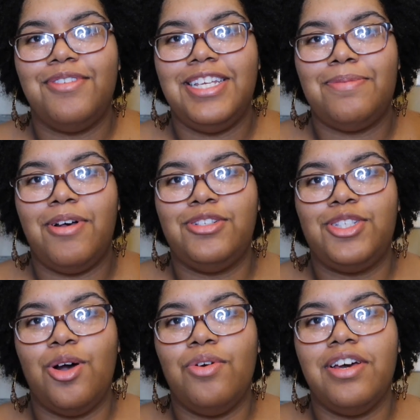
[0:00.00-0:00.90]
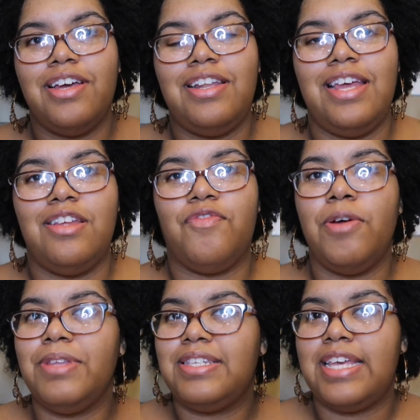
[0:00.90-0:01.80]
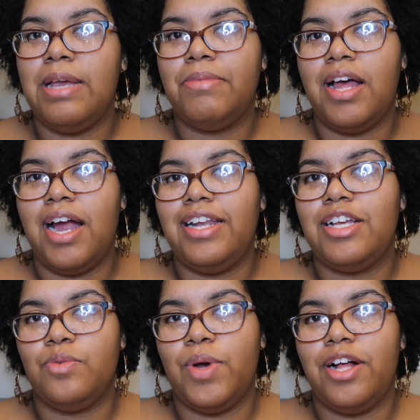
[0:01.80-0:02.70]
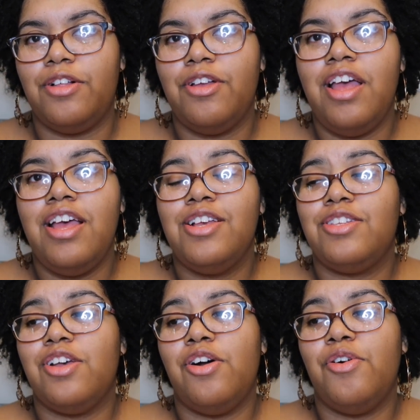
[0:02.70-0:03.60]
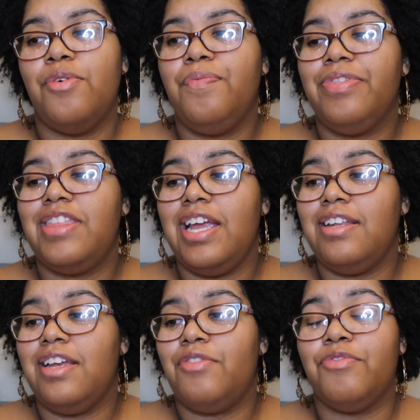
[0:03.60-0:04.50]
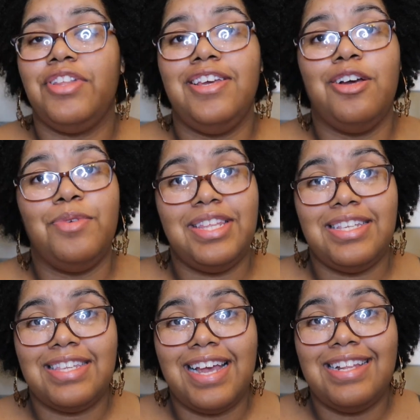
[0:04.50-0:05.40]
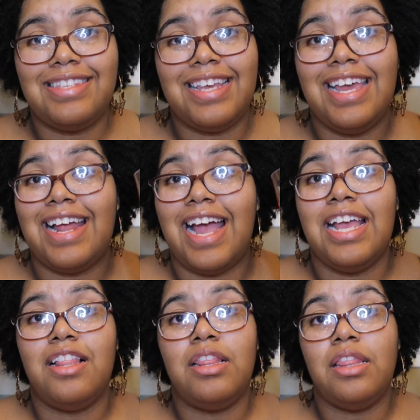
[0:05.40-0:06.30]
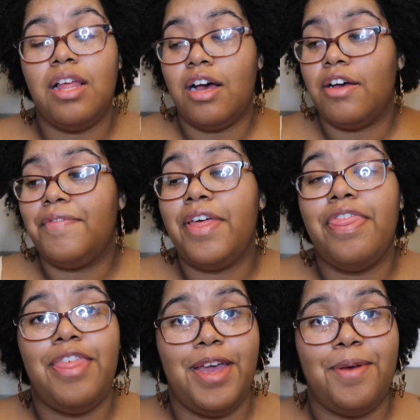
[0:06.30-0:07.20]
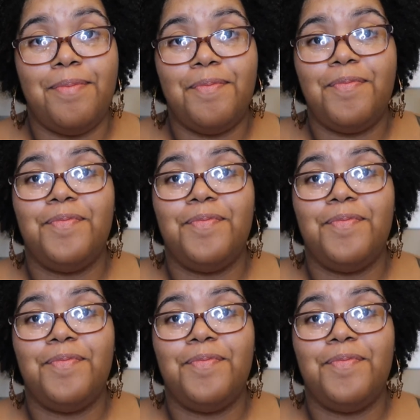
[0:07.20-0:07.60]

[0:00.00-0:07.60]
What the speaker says: These smell so good, and they're from the same line as well. So they did really good with these scents, and I love them.